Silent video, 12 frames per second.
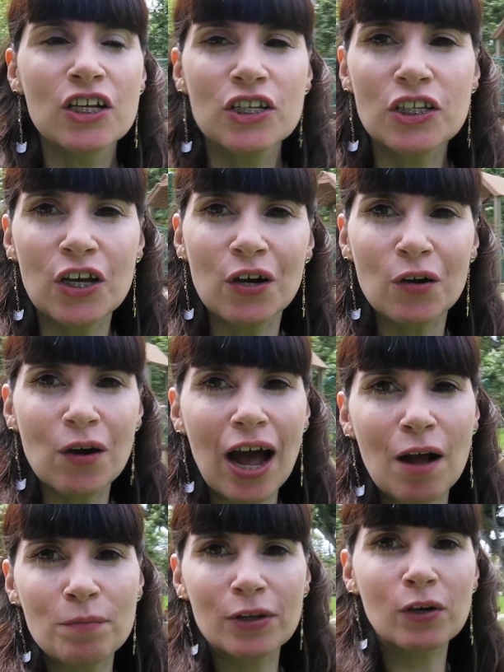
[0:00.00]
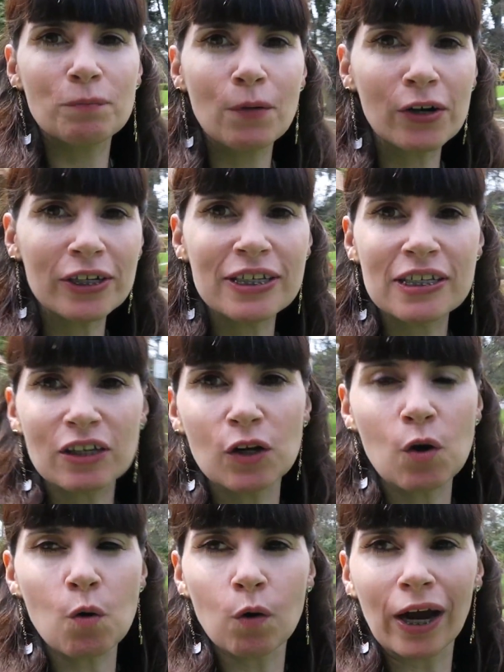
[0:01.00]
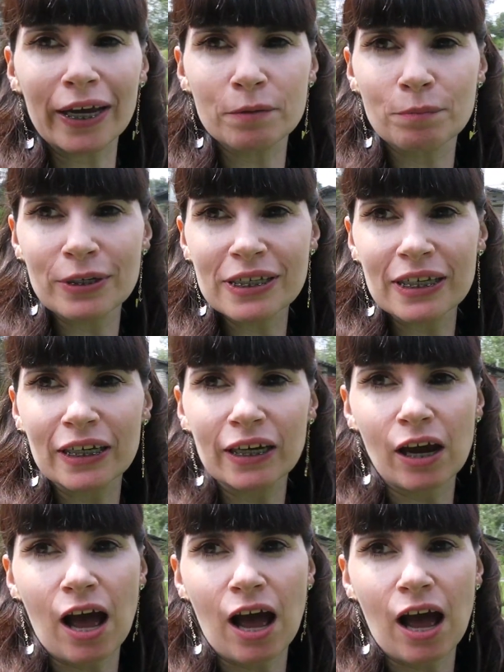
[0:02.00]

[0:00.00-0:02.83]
So um, the park is still quite busy.